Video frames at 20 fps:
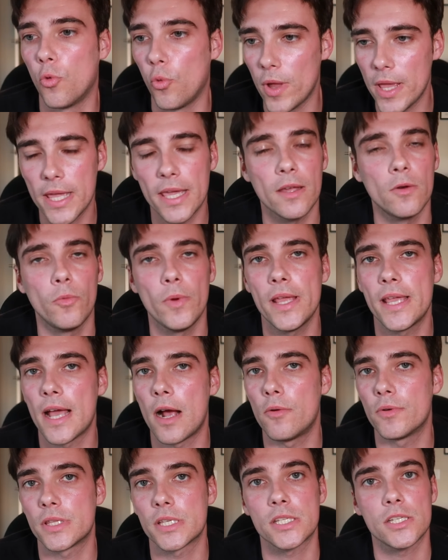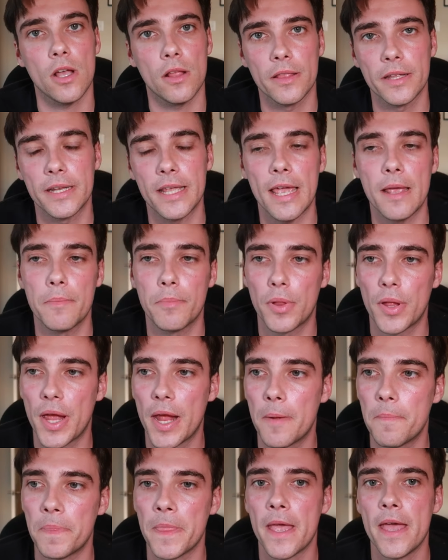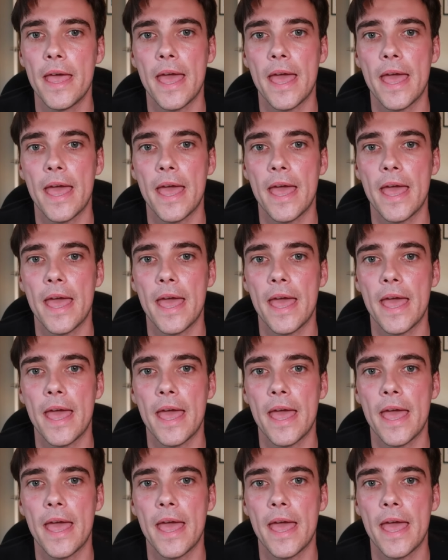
week in, week out with a solid game plan.